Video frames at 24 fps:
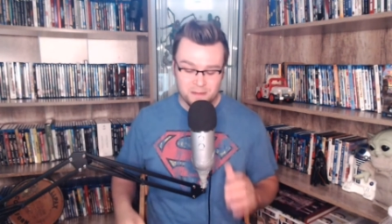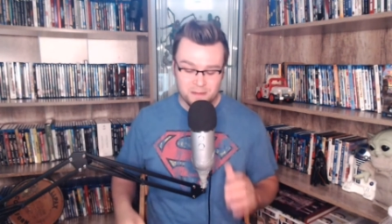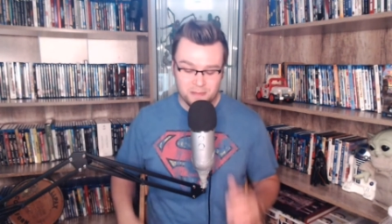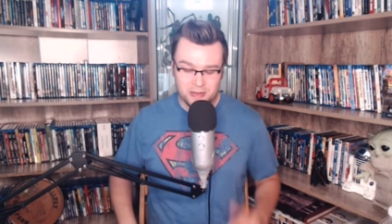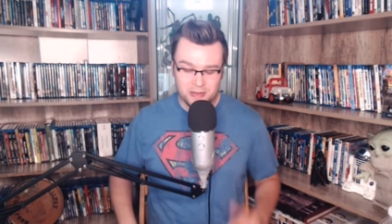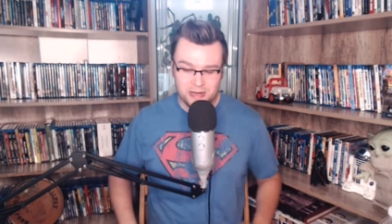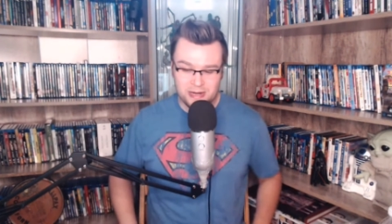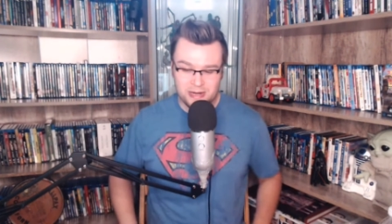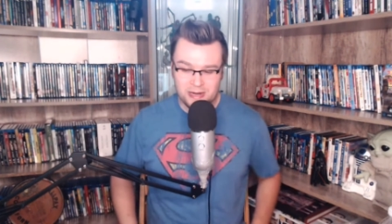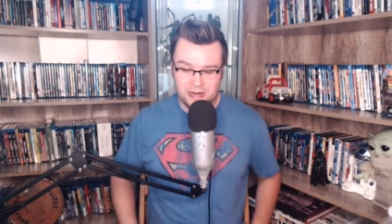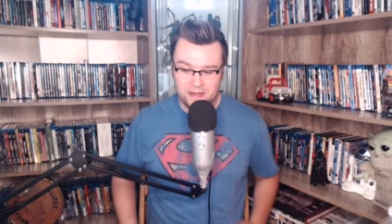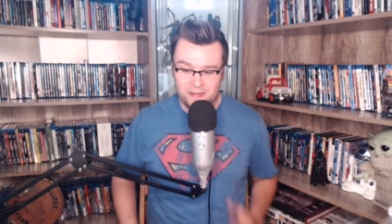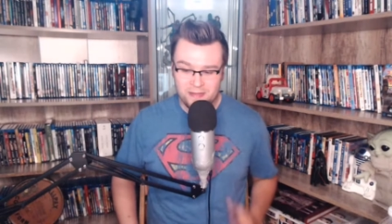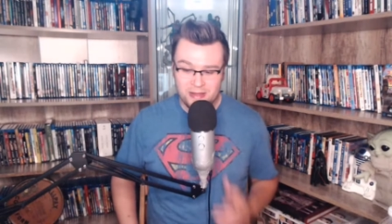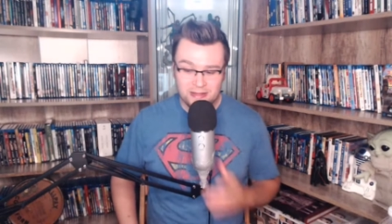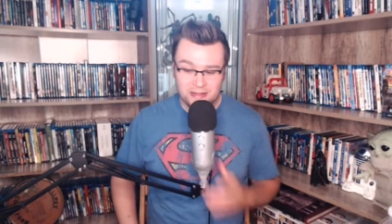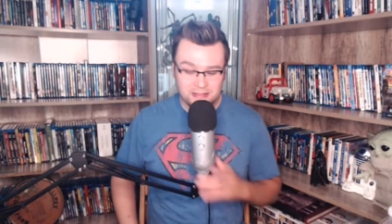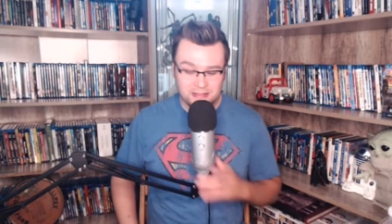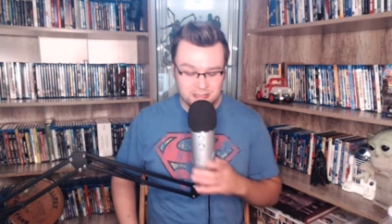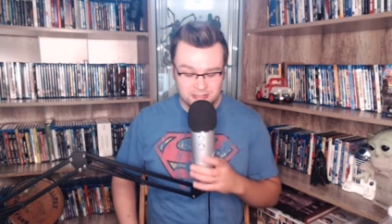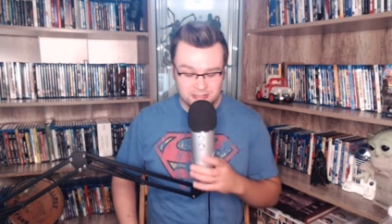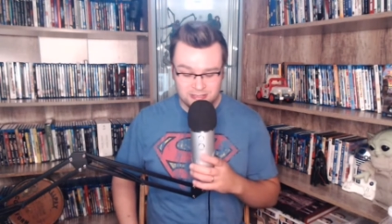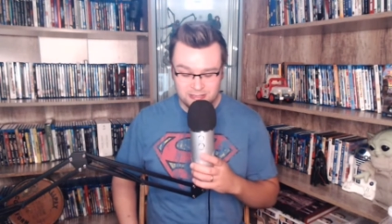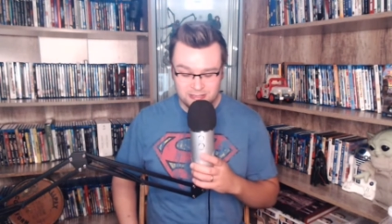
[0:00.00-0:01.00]
But uh,
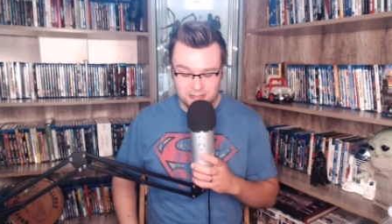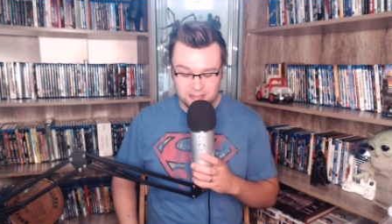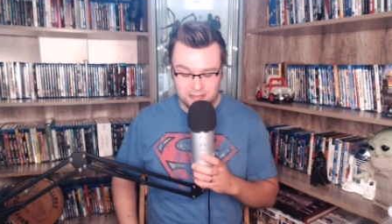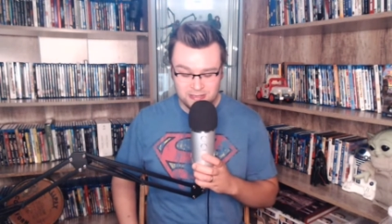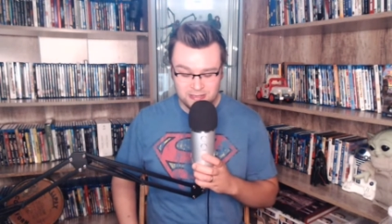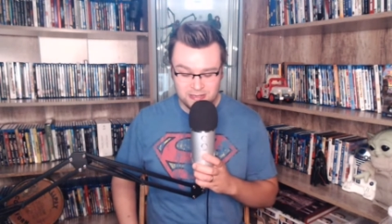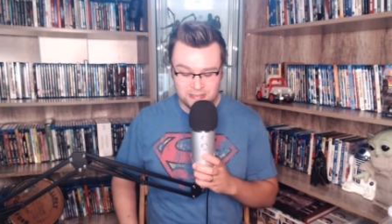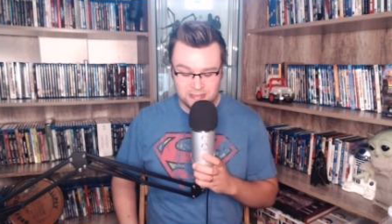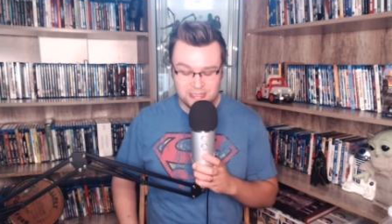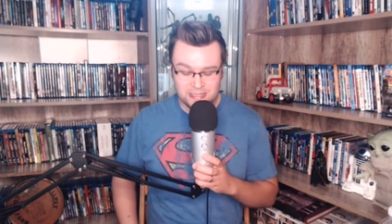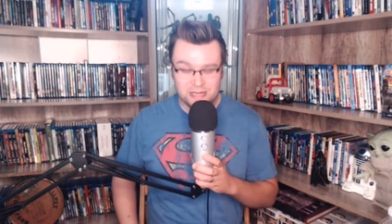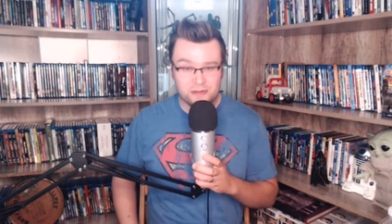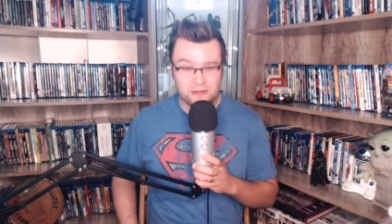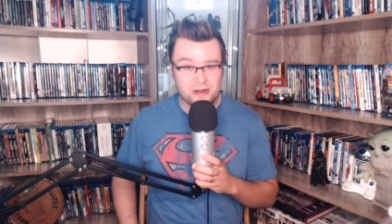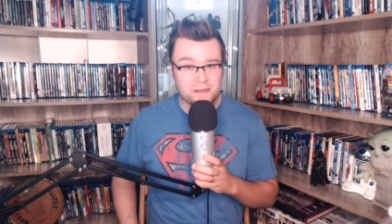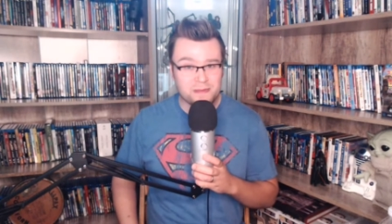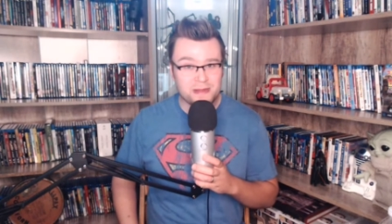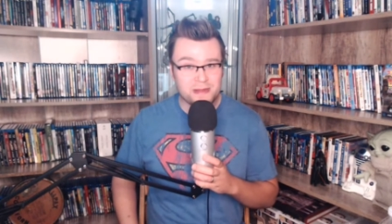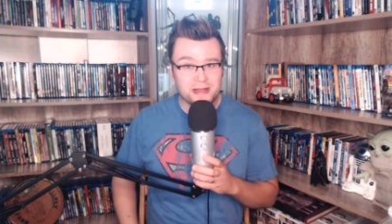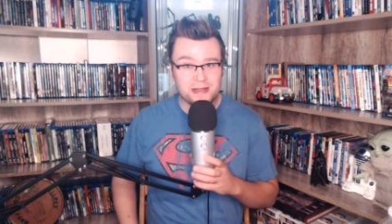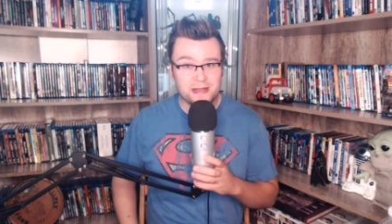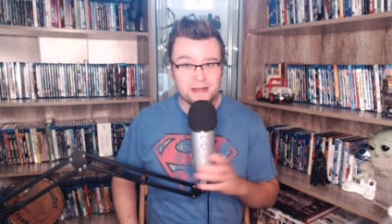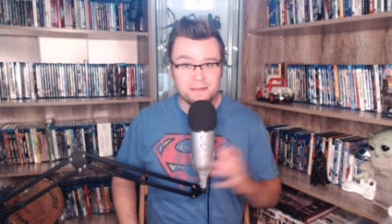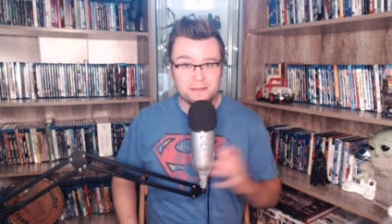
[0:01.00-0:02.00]
that doesn't uh, take away
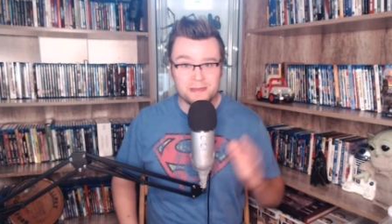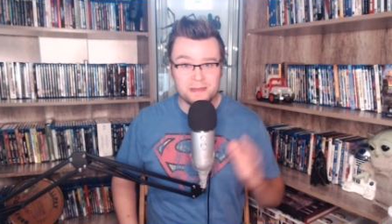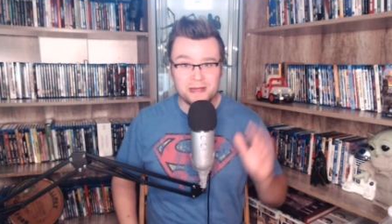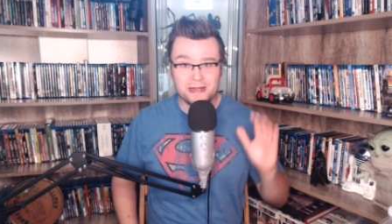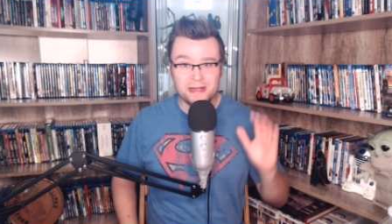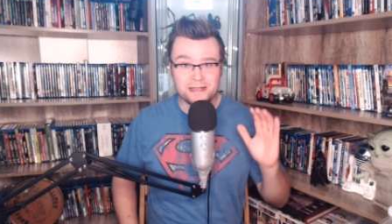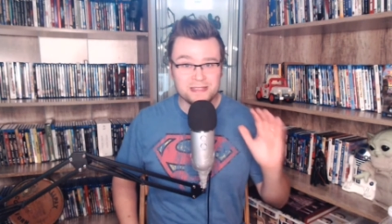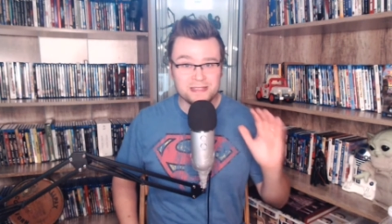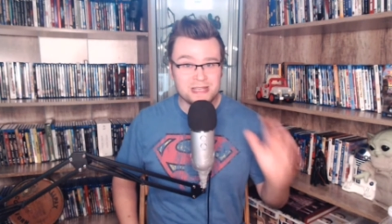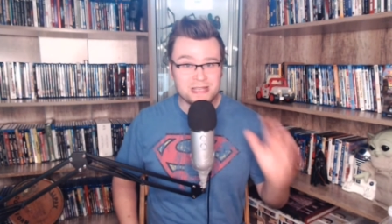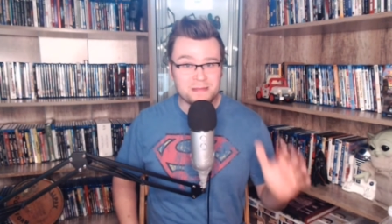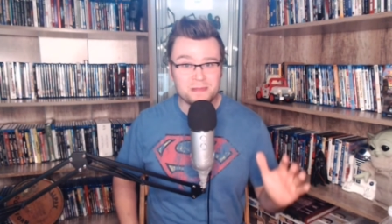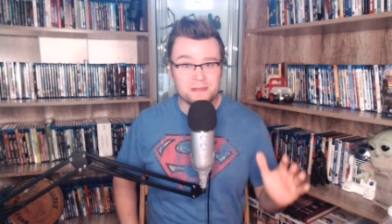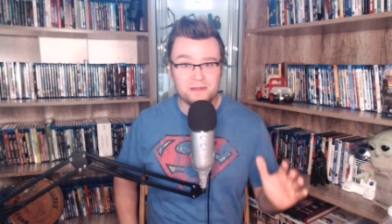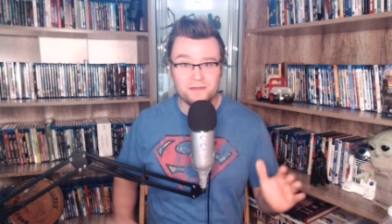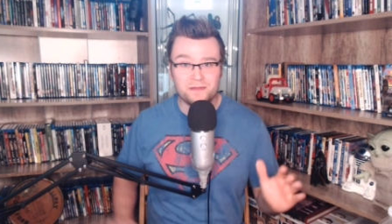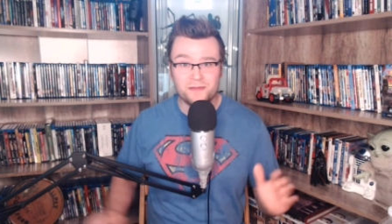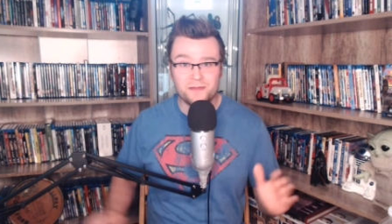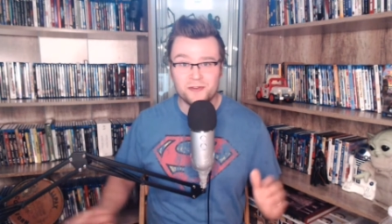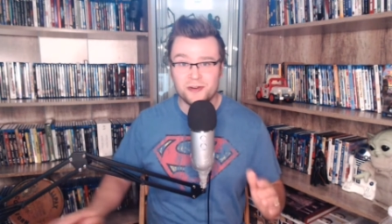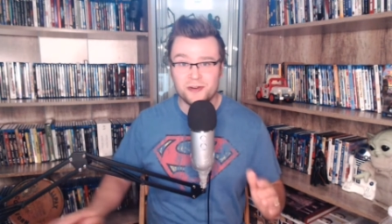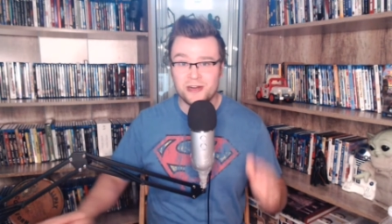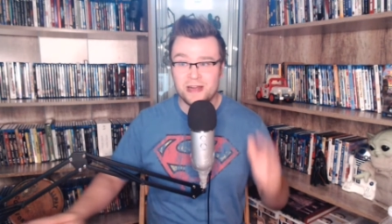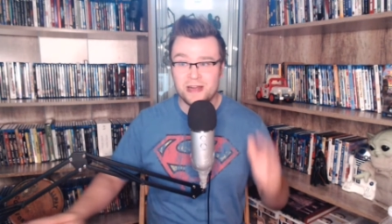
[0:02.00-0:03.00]
my my excitement
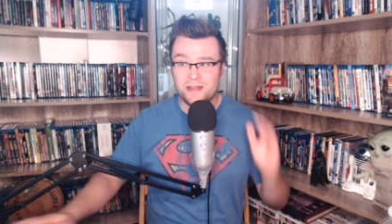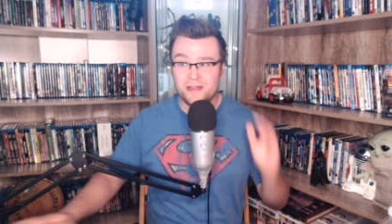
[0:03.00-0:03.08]
for it.